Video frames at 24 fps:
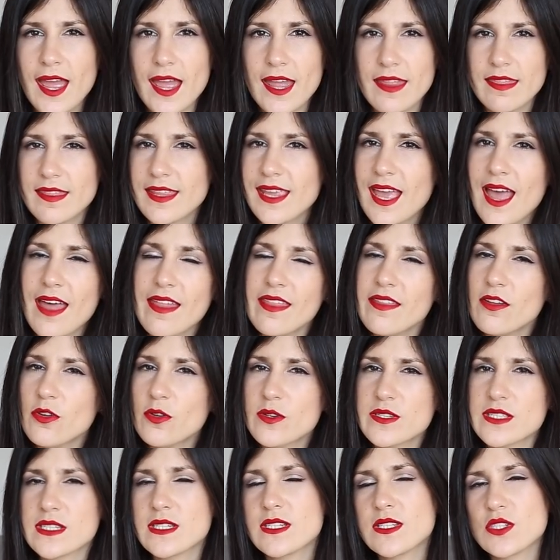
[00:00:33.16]
And the other
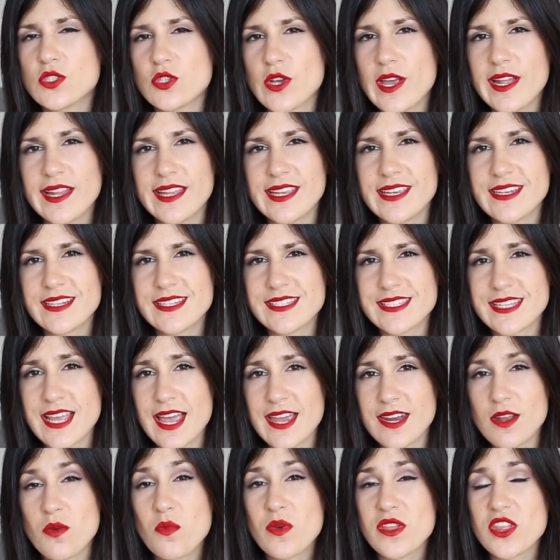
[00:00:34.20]
is an Australian
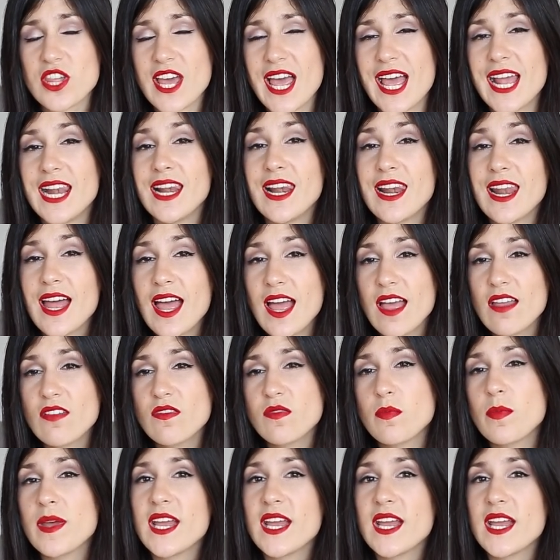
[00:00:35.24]
designer, which I love,